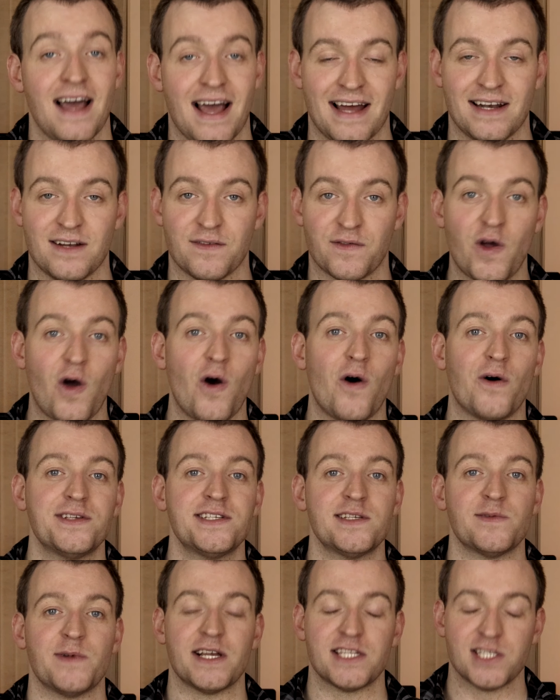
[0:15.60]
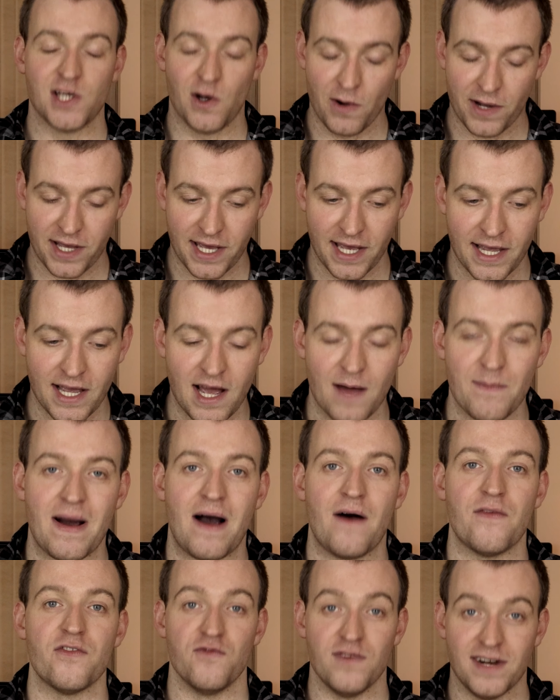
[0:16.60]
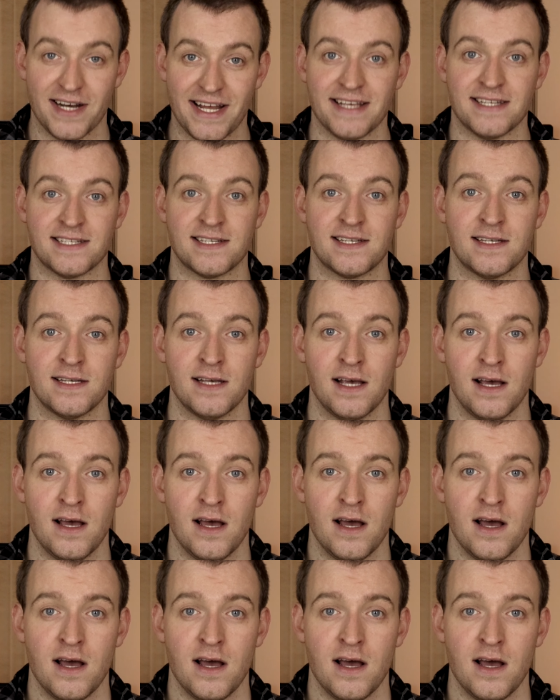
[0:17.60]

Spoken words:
and of course, we are talking about the release